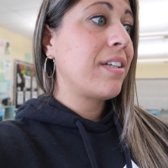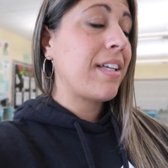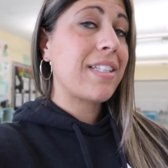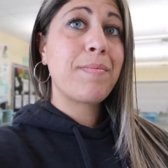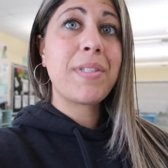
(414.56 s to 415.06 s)

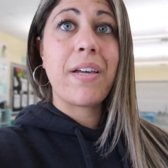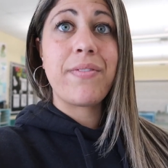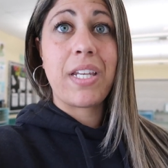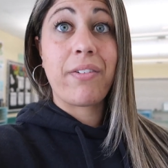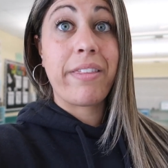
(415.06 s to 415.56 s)
get some stuff
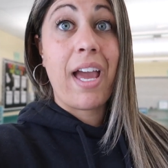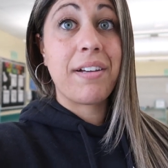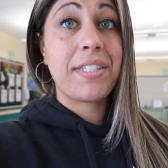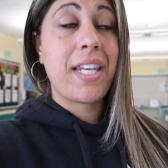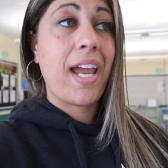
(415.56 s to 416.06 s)
done around the
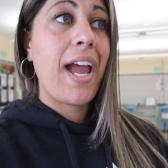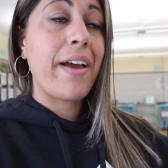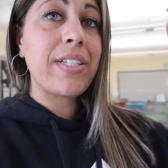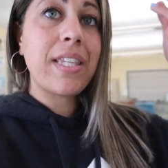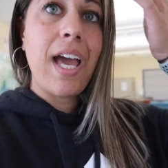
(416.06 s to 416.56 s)
house today. I
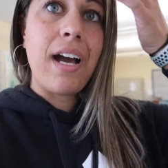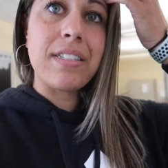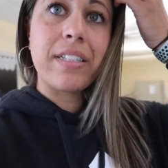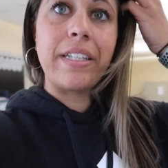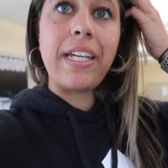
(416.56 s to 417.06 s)
have to get the
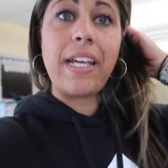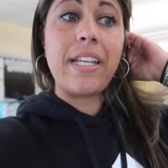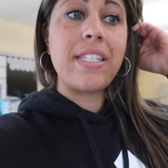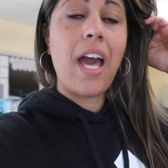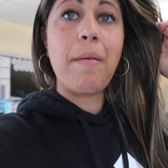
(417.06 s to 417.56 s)
house
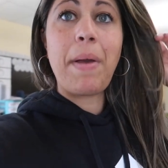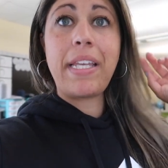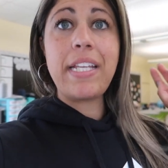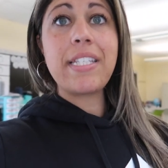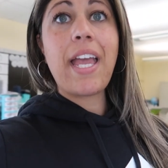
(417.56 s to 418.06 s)
cleaned. I
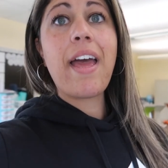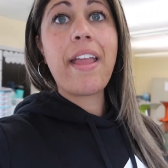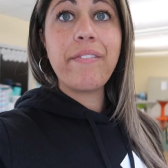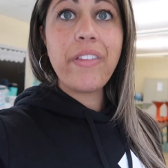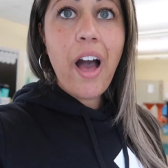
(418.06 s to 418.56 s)
need to get
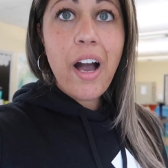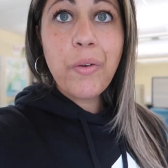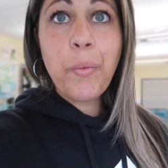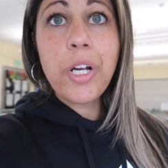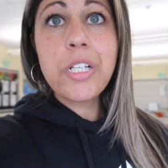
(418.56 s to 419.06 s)
a
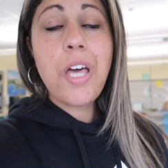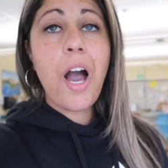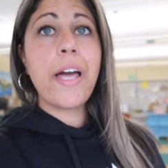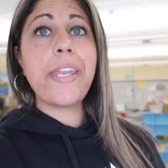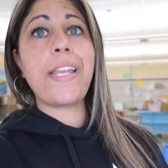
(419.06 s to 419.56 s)
vlog worked
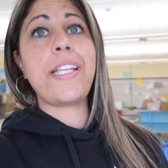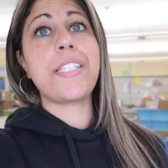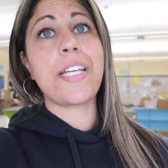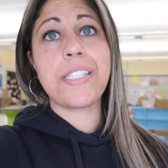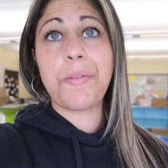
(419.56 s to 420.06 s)
on. I need
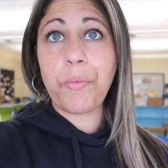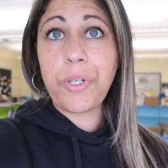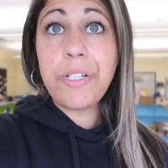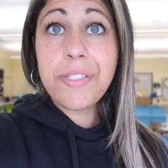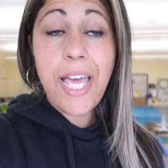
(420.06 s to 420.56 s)
to get some
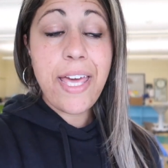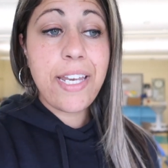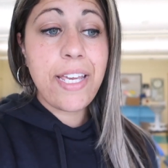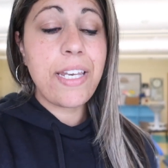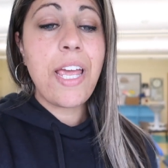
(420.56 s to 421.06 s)
reels
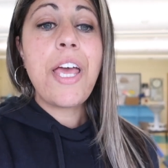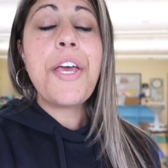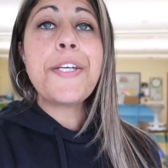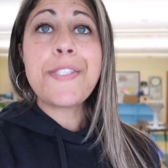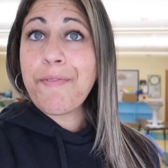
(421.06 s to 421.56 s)
edited.
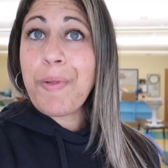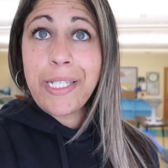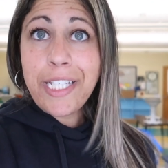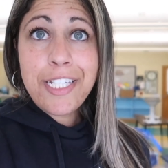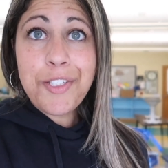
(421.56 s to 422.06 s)
So I have
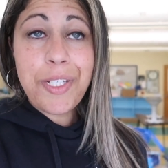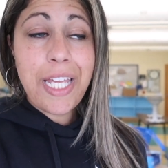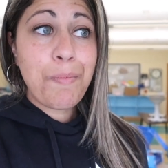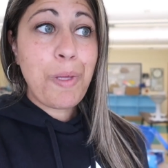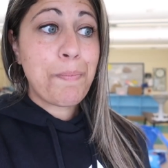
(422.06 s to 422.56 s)
plenty to do to
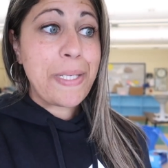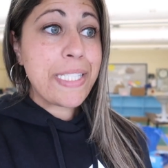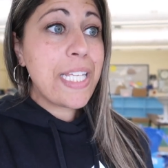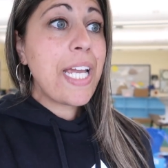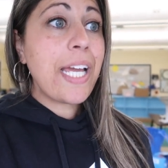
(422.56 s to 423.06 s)
keep me
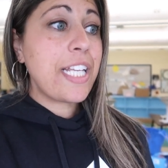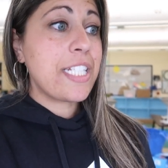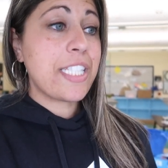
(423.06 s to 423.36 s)
busy. I need